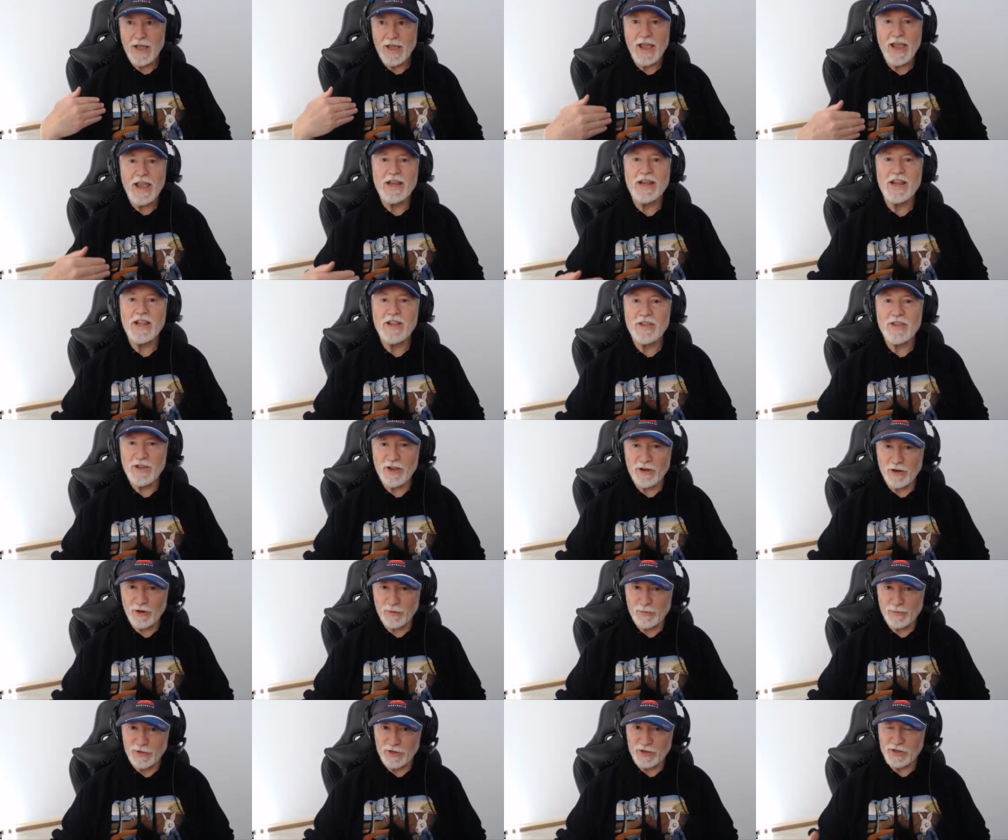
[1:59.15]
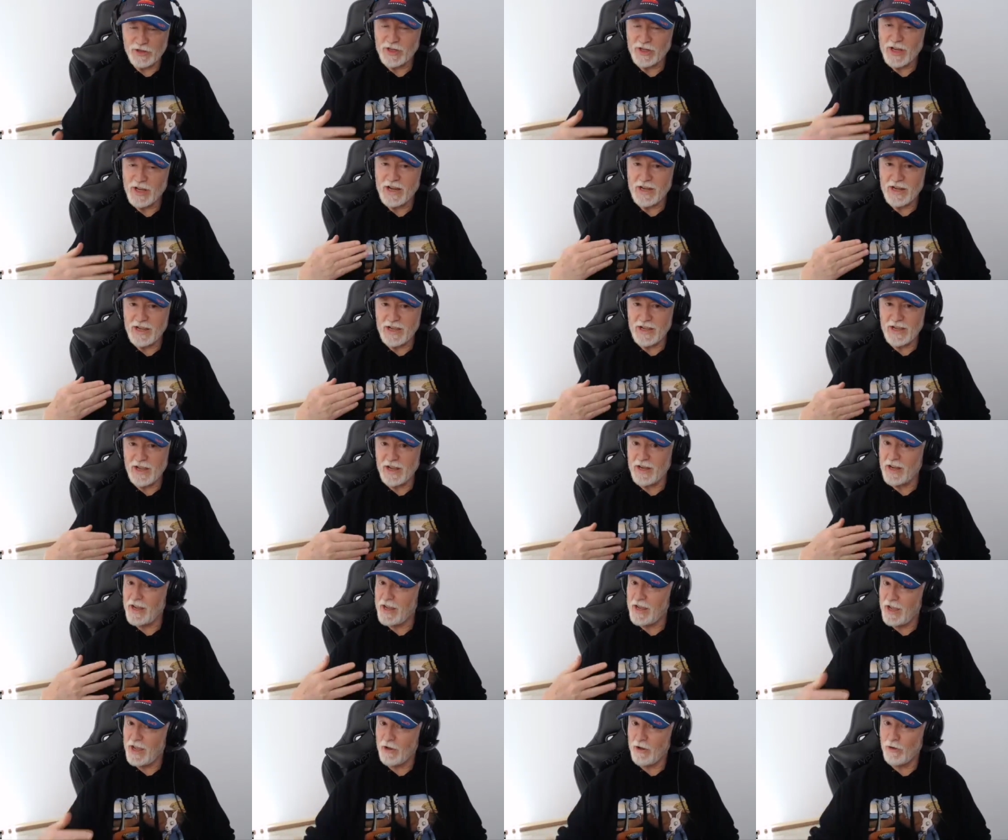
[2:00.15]
any therapist, any
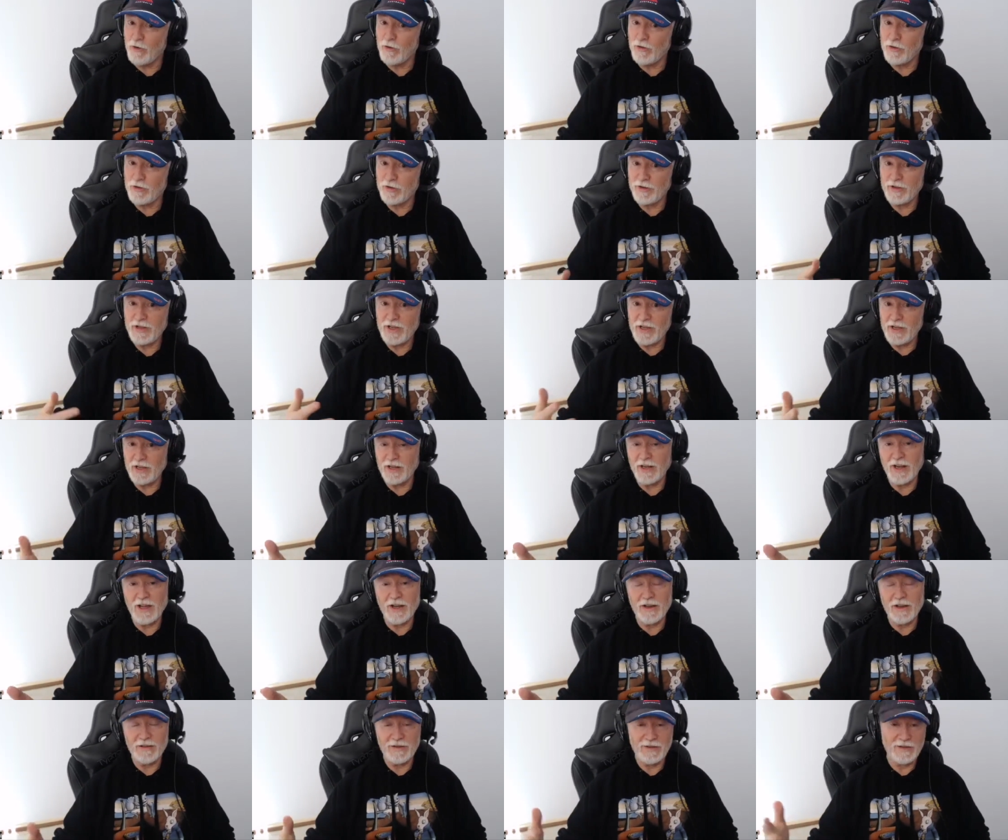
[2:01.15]
any health healer,